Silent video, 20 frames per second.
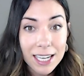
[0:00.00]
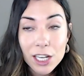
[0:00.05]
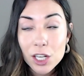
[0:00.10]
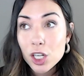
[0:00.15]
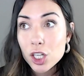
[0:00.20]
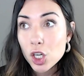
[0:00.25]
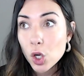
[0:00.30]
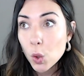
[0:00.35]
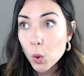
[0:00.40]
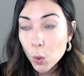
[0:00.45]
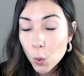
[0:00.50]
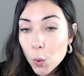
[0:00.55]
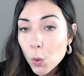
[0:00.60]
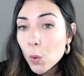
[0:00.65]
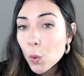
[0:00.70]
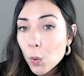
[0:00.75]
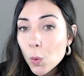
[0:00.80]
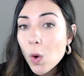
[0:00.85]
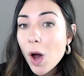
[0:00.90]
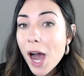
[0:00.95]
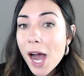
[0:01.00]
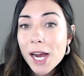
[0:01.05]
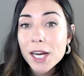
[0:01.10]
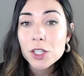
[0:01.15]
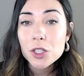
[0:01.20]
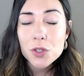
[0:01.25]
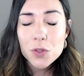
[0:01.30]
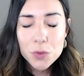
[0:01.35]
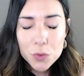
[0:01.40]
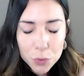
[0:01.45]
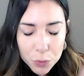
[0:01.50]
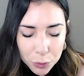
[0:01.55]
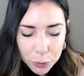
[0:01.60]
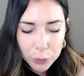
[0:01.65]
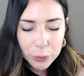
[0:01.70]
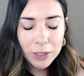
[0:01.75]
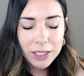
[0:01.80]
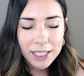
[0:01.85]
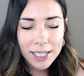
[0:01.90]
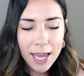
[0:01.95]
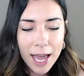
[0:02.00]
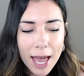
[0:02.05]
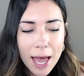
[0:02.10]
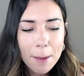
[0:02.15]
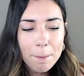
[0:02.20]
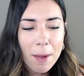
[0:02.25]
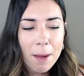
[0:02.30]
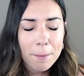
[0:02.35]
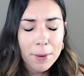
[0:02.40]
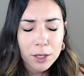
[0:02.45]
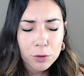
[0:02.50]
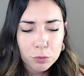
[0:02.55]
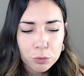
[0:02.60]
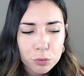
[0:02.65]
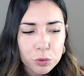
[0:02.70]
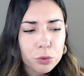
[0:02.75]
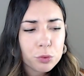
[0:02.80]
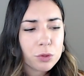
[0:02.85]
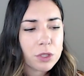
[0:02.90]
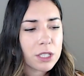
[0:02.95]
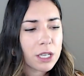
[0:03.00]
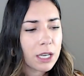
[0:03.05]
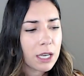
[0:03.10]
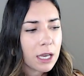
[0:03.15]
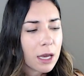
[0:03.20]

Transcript: in who I truly am at my root,